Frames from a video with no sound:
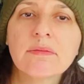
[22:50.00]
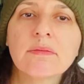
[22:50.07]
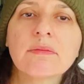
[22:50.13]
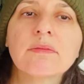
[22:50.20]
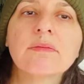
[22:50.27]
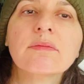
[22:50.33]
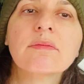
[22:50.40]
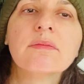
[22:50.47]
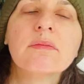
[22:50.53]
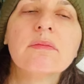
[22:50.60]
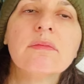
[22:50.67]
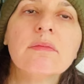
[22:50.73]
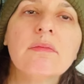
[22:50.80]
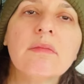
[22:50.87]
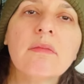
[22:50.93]

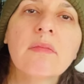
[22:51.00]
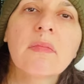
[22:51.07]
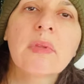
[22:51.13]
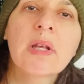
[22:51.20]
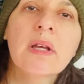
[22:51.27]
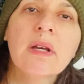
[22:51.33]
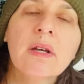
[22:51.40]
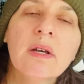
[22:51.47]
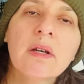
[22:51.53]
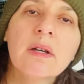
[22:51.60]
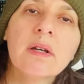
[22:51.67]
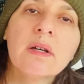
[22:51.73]
Nothing is said.